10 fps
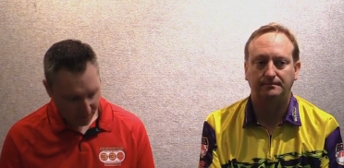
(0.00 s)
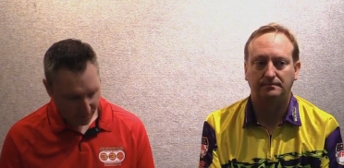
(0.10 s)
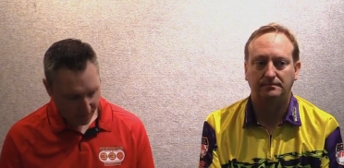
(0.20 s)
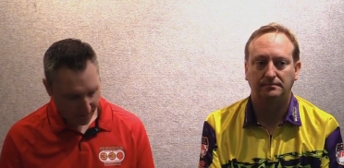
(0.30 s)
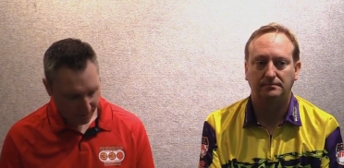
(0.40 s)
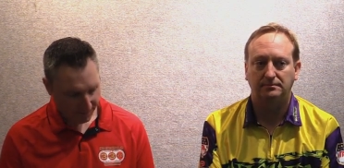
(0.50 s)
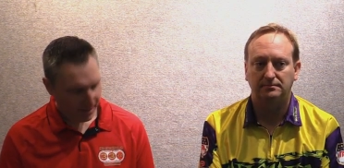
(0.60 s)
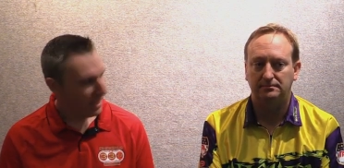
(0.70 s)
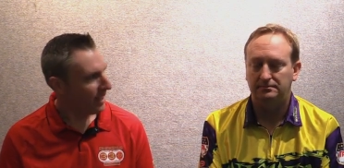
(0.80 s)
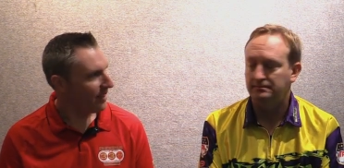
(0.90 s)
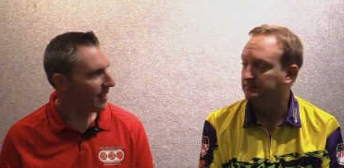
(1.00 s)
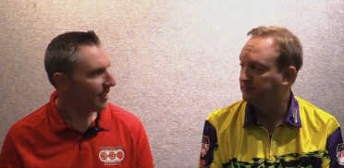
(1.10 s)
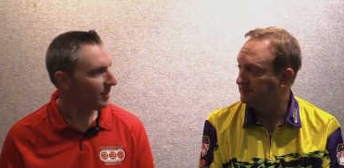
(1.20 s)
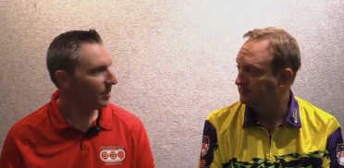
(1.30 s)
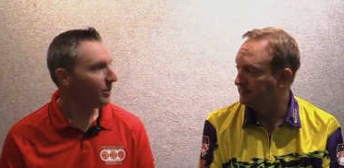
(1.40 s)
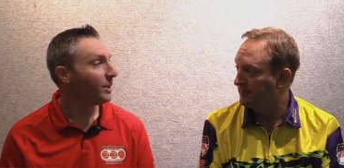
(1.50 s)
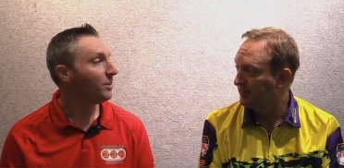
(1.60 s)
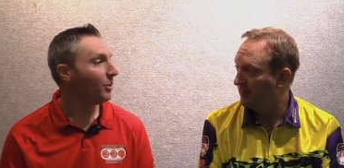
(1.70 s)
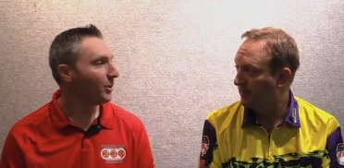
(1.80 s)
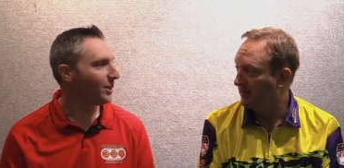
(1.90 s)
Speaker 1: Illinois, and then going into
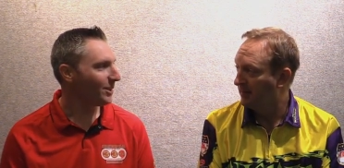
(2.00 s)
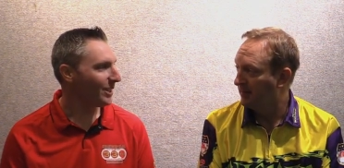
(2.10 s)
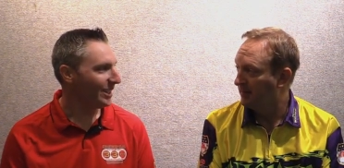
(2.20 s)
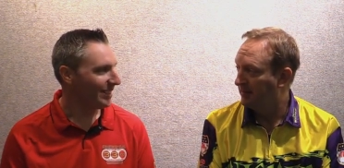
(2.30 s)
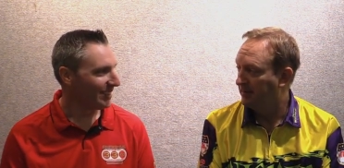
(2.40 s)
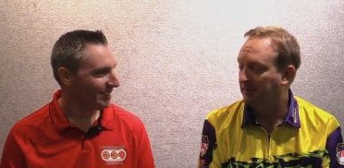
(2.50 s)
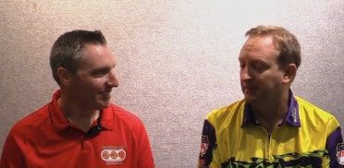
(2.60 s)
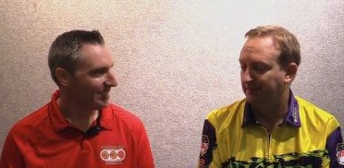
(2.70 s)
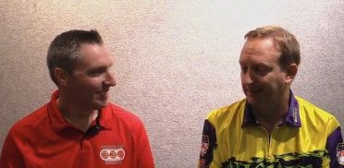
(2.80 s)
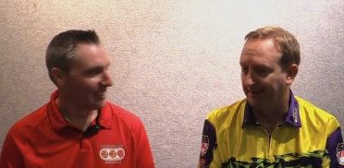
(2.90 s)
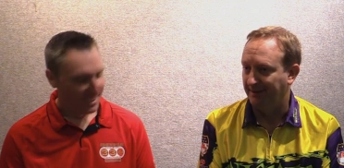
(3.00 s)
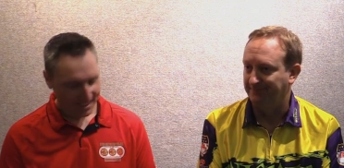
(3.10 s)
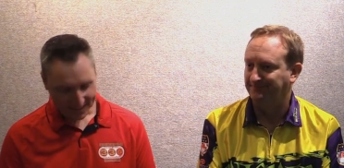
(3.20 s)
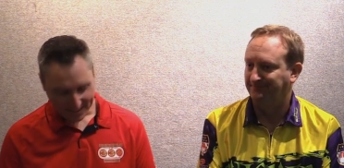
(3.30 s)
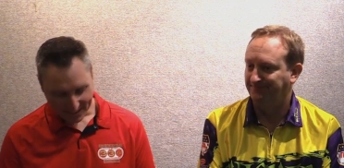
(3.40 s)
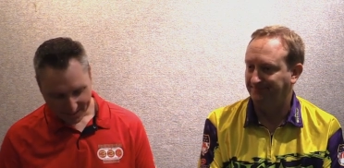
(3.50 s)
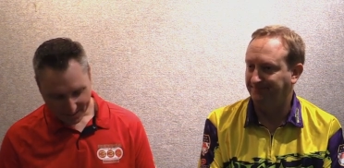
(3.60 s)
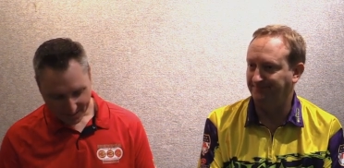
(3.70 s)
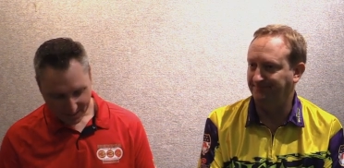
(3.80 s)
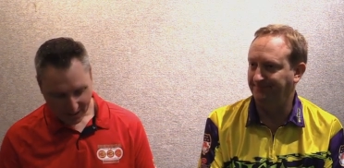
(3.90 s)
Bowling Green. Yeah. You know,
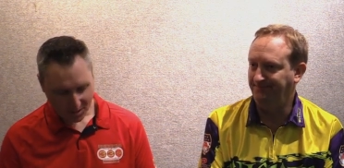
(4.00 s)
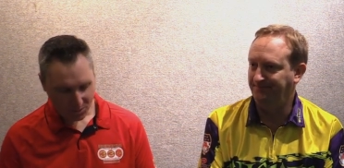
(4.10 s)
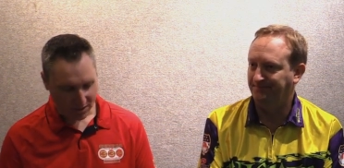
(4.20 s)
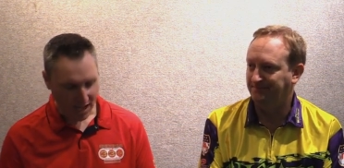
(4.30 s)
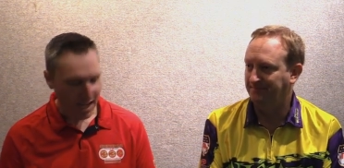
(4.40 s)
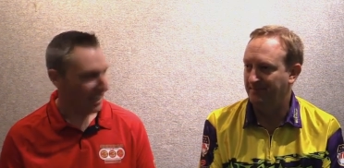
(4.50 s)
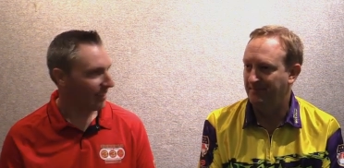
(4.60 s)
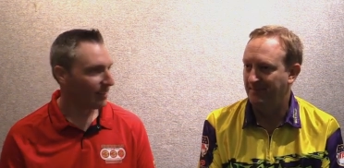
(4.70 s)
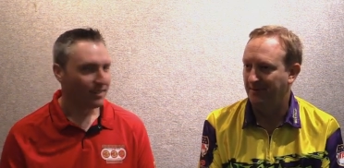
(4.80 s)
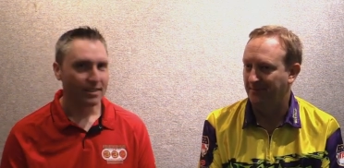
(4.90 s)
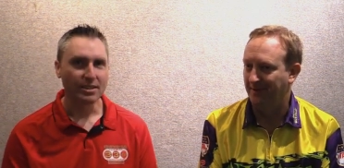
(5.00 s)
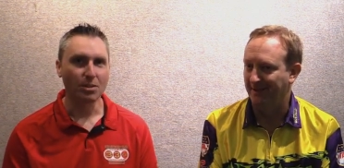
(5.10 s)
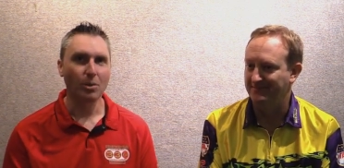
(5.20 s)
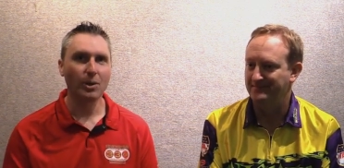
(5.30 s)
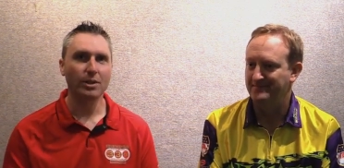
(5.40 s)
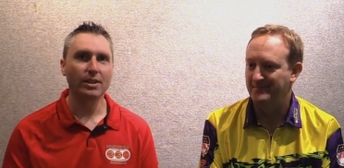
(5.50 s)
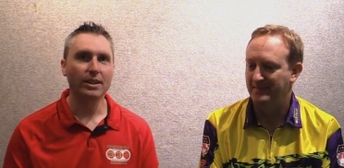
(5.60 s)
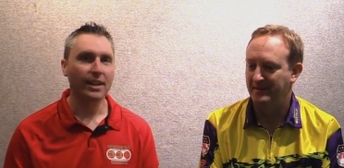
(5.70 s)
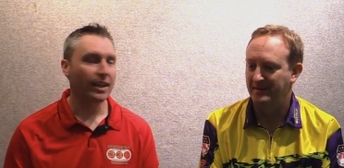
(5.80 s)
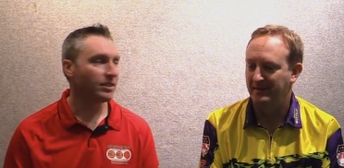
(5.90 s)
you guys were tied so Bowling Green,
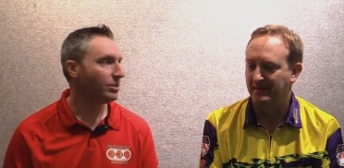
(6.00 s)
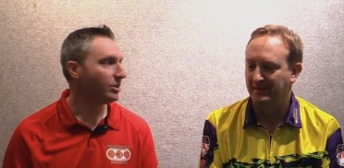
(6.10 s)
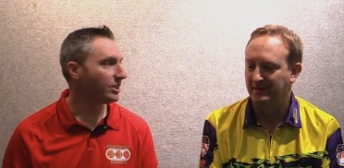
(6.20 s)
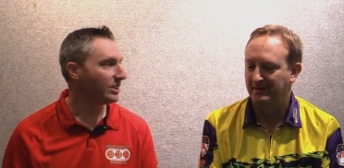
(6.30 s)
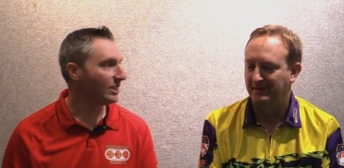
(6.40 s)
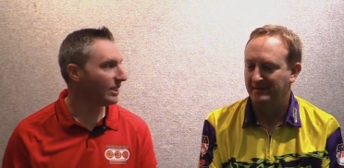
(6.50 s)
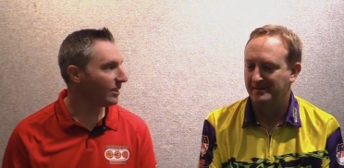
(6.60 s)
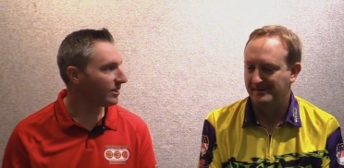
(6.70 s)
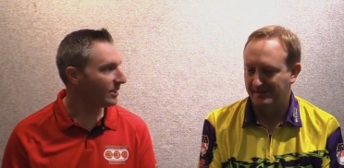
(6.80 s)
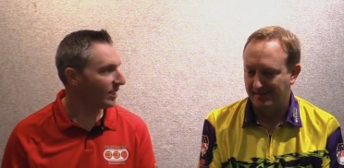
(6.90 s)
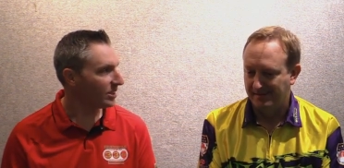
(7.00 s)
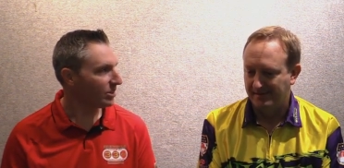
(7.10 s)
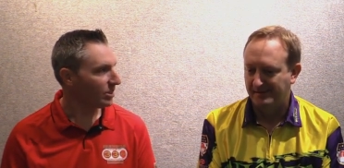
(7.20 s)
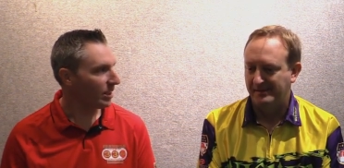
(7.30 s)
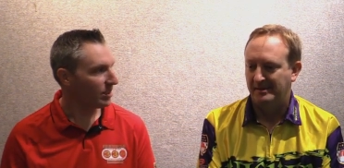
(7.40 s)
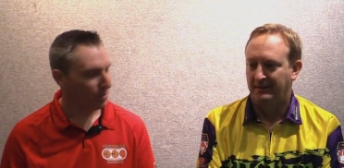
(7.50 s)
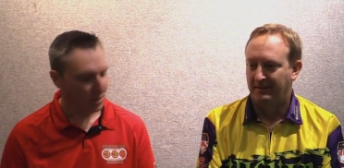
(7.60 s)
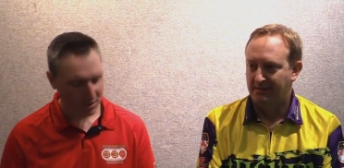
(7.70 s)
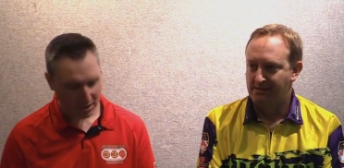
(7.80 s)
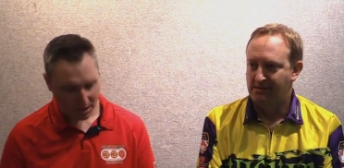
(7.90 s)
the last two hooks of the year at the National Tractor
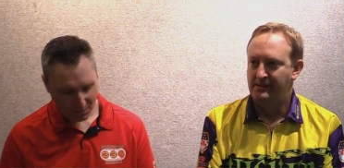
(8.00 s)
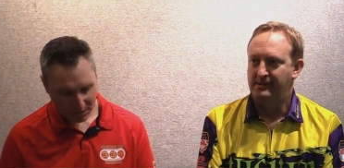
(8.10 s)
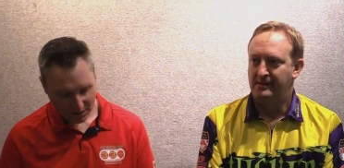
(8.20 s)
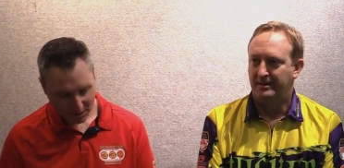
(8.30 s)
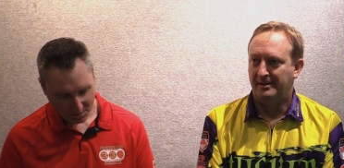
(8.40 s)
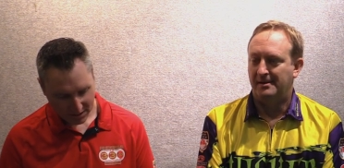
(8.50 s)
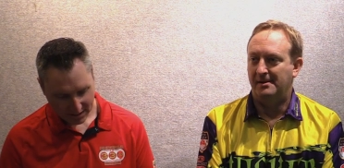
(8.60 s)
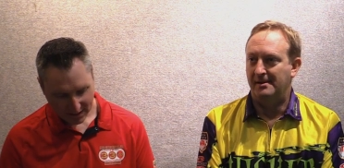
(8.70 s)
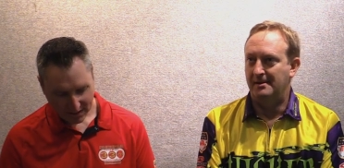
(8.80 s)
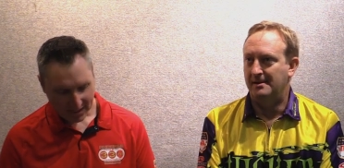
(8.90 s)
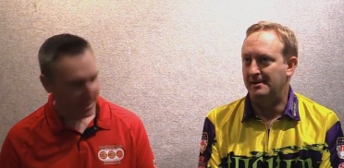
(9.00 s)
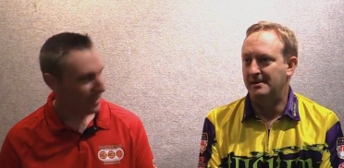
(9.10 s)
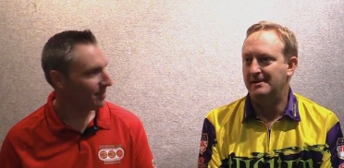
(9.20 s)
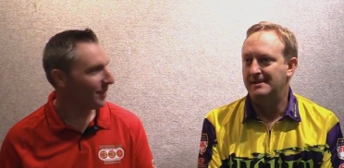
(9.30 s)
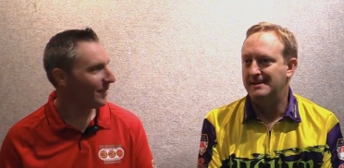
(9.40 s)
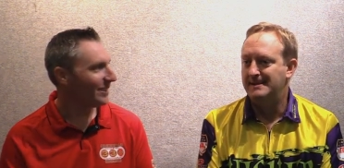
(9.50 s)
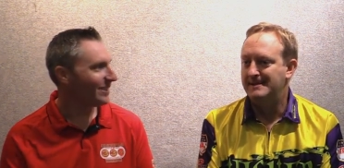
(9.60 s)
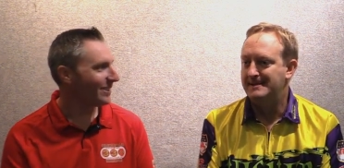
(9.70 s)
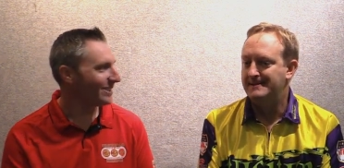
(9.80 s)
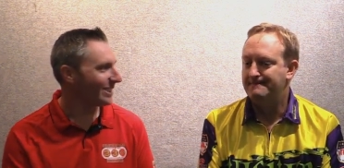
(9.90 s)
Pulling Championships, um, going into
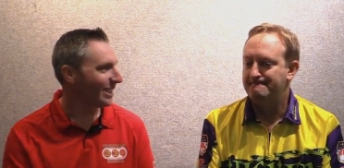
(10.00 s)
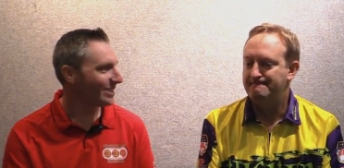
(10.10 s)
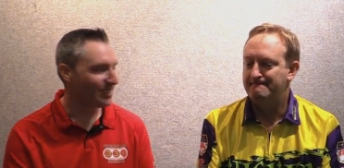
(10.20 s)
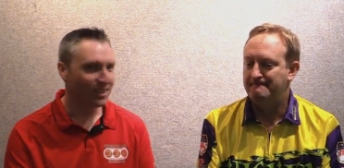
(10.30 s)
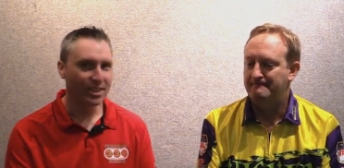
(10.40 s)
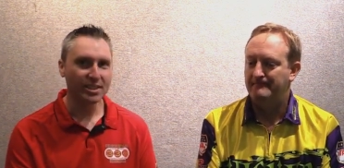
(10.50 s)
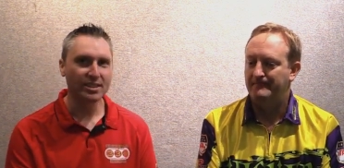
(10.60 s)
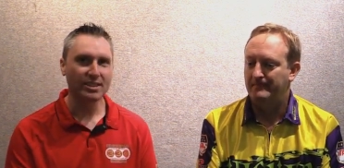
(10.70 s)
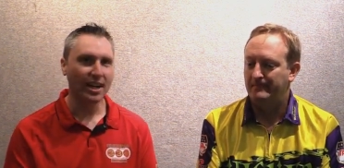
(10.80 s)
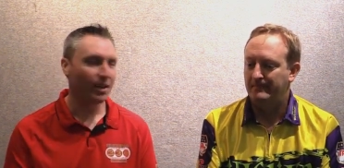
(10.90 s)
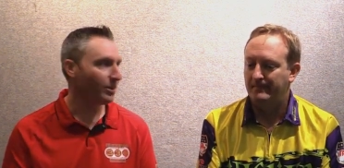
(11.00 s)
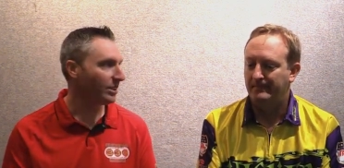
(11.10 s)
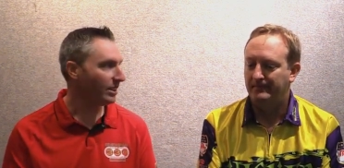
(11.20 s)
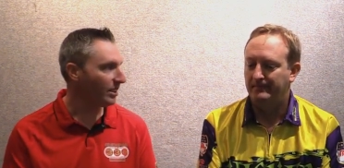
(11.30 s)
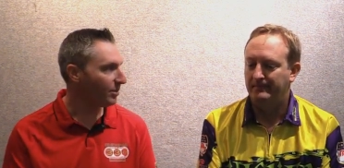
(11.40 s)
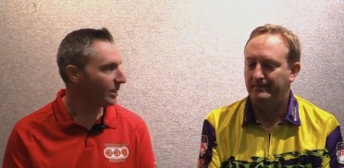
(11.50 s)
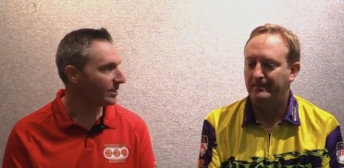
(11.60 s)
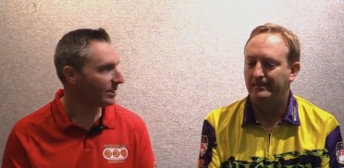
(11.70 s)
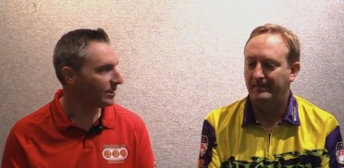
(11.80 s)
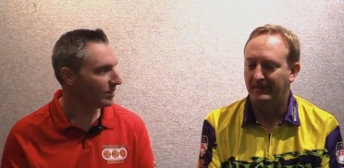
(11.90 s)
those last two hooks, tied with Keith
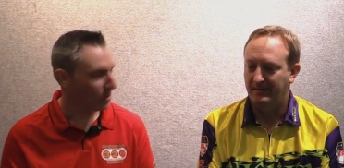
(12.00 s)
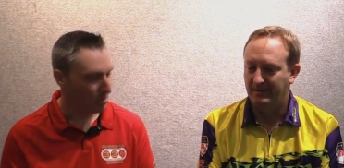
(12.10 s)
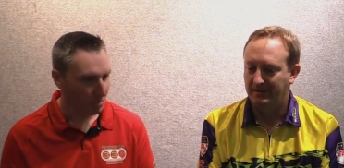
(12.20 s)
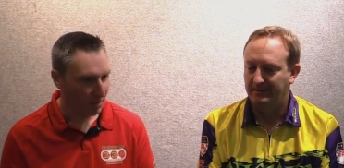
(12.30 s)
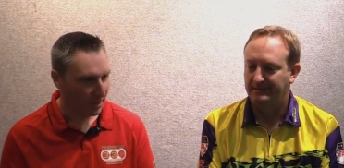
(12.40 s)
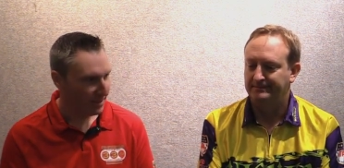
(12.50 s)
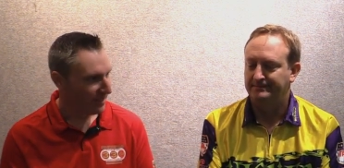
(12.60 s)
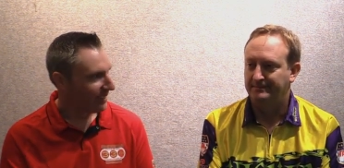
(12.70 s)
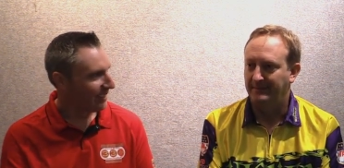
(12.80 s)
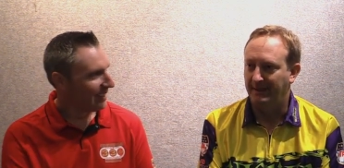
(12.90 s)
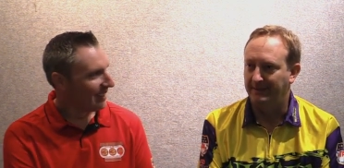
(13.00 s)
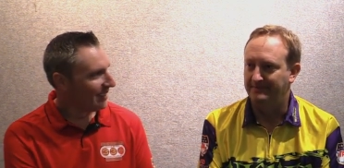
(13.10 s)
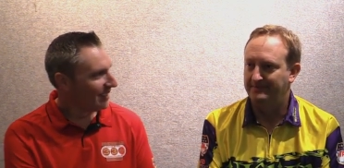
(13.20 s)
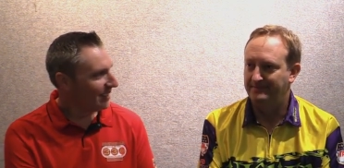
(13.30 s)
Wayson in the Super Bee. Yep.